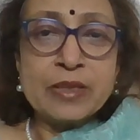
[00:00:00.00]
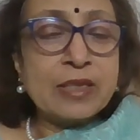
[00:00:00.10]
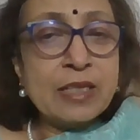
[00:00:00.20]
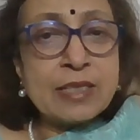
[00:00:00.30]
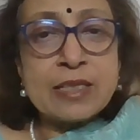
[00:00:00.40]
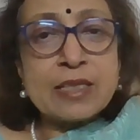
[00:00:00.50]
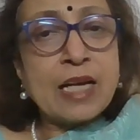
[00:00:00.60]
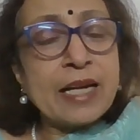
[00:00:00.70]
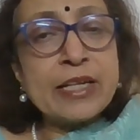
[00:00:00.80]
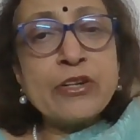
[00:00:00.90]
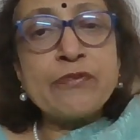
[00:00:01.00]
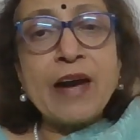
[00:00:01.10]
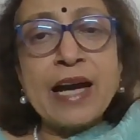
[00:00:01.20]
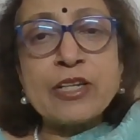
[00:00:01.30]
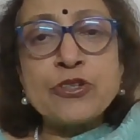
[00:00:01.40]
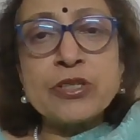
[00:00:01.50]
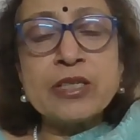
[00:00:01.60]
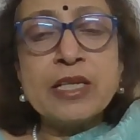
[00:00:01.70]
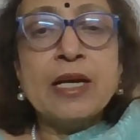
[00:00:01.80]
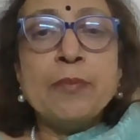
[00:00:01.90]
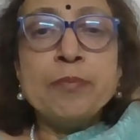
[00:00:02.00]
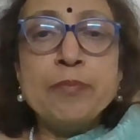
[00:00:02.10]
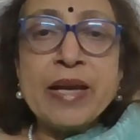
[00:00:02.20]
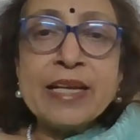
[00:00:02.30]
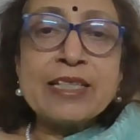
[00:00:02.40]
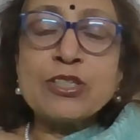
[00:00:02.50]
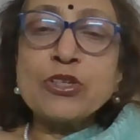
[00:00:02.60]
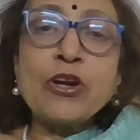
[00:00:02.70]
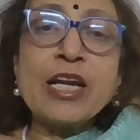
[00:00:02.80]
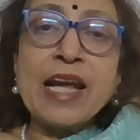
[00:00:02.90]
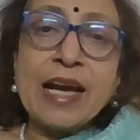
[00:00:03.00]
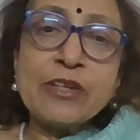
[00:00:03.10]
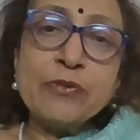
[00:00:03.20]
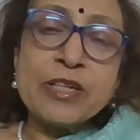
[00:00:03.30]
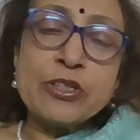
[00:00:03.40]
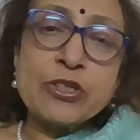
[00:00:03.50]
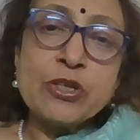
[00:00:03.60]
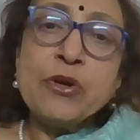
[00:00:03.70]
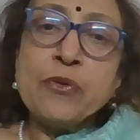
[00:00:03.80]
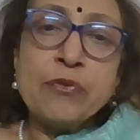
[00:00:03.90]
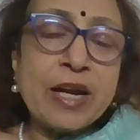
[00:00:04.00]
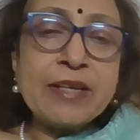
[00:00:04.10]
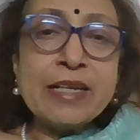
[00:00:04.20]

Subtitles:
This kind of action makes your language very